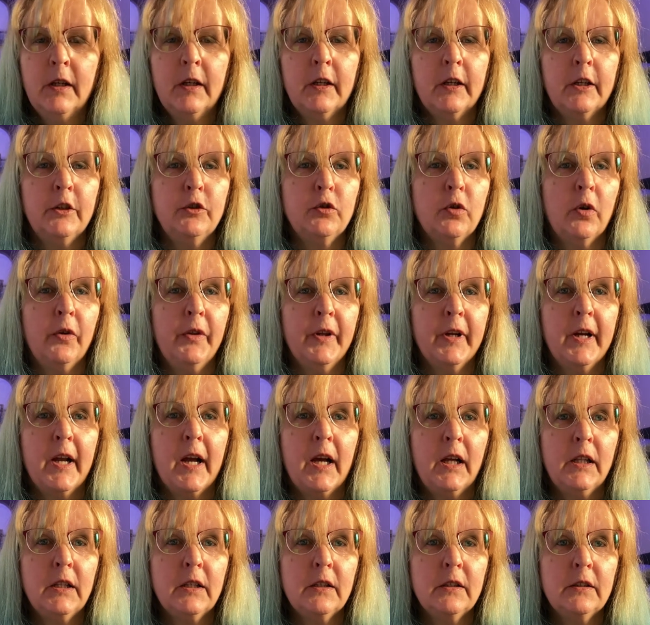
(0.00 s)
Control the
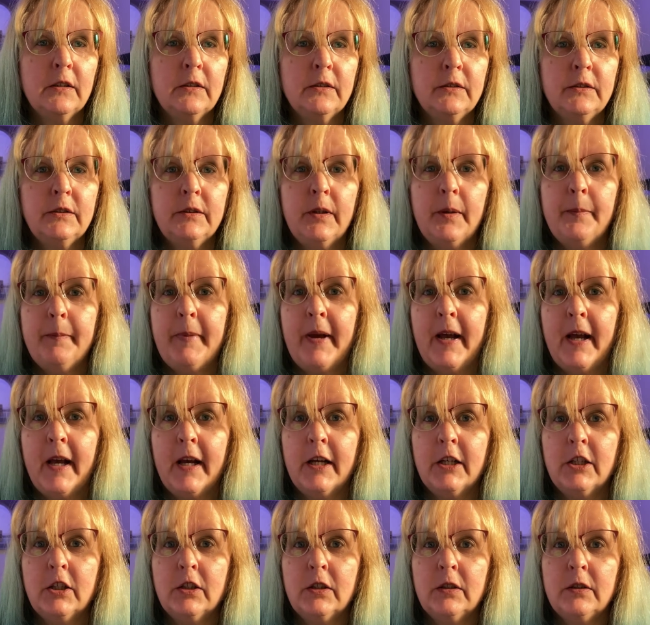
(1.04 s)
colors,
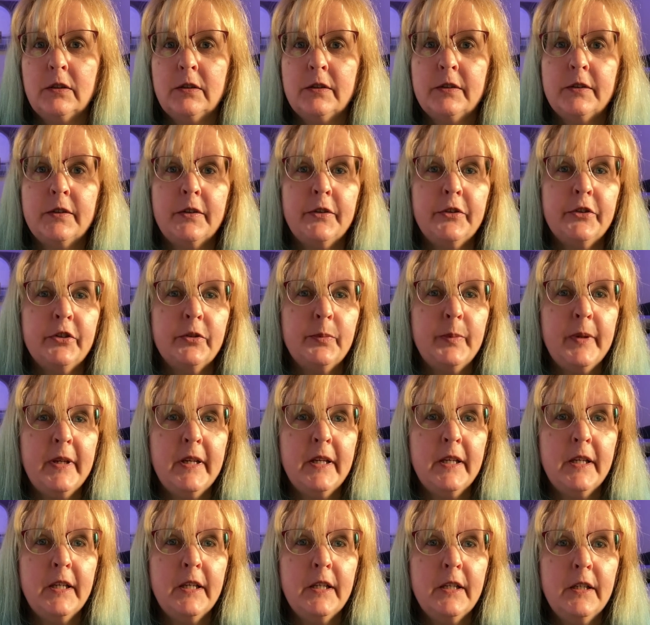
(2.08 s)
patterns,
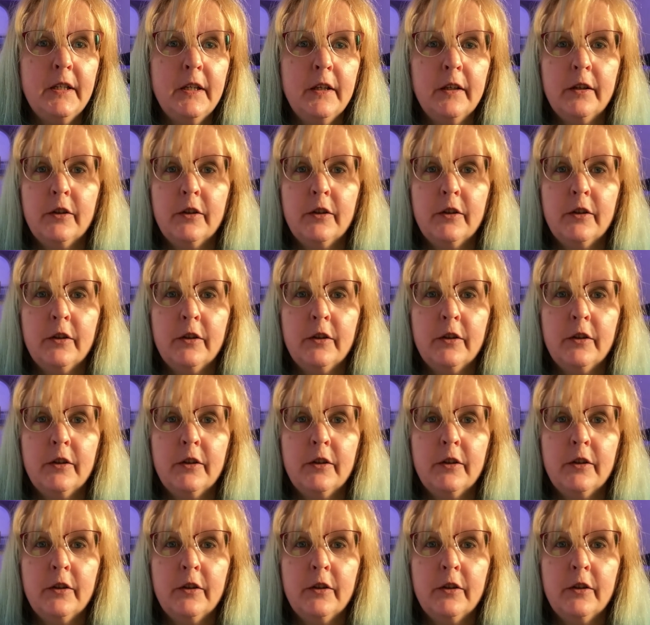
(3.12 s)
speed,